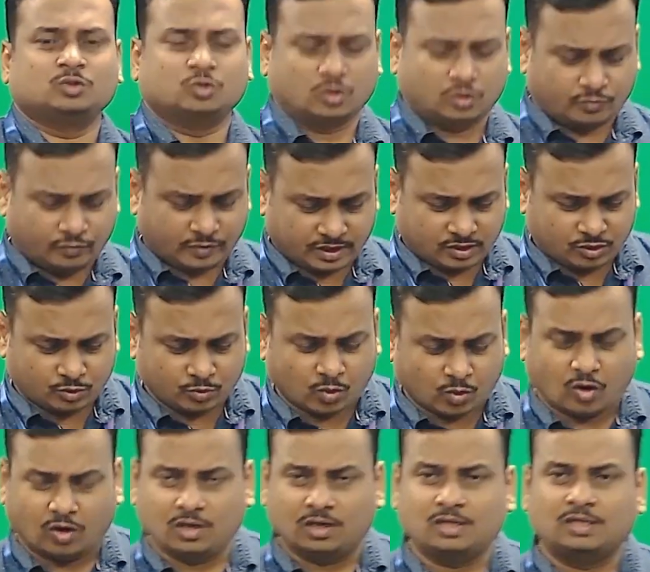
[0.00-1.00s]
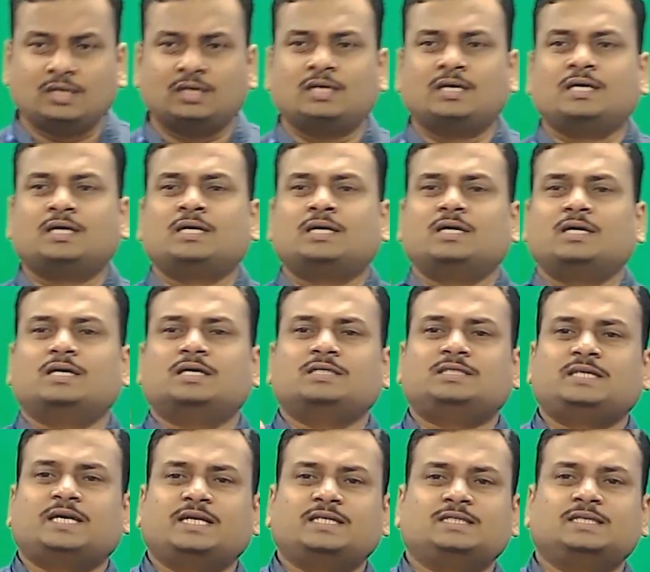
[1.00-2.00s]
So with small
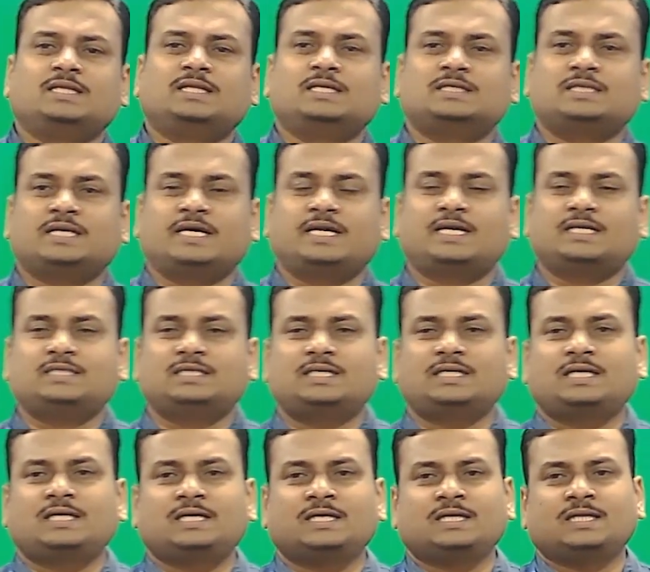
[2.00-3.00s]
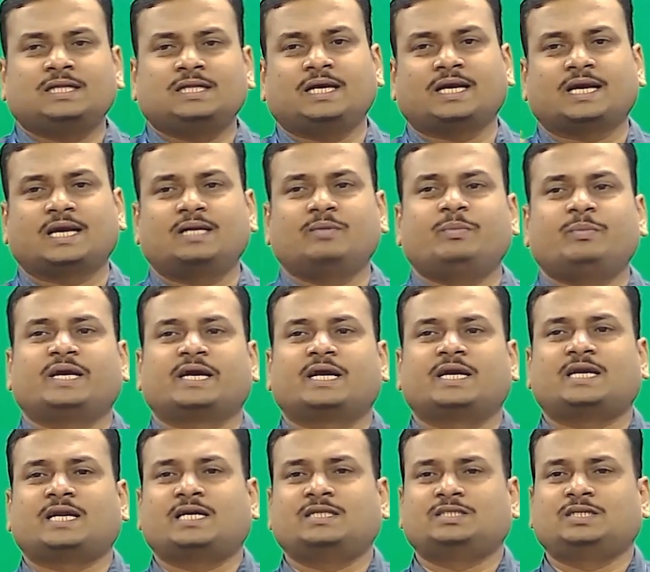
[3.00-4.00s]
change in this energy, they can make
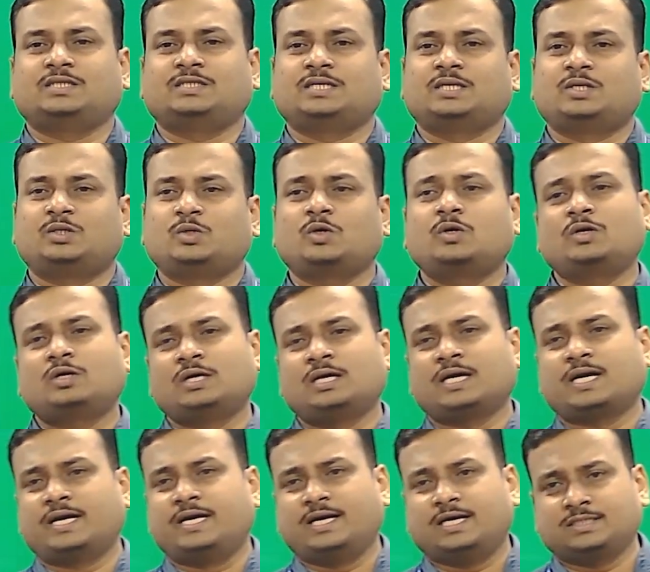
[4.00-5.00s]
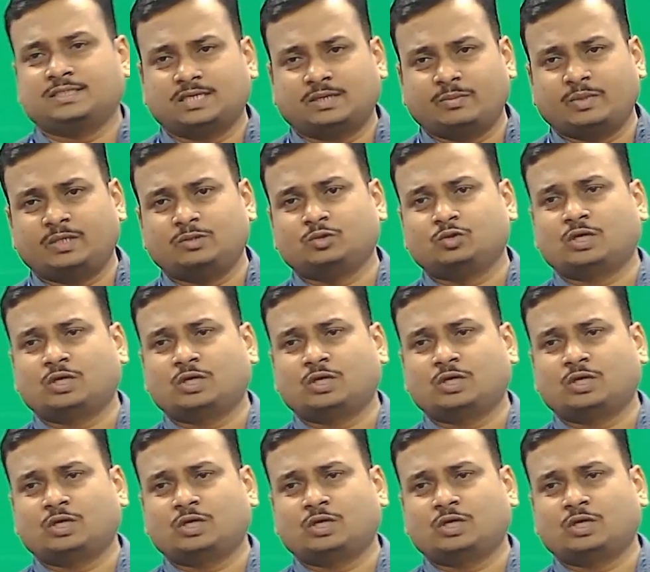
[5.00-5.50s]
a transition to conduction band.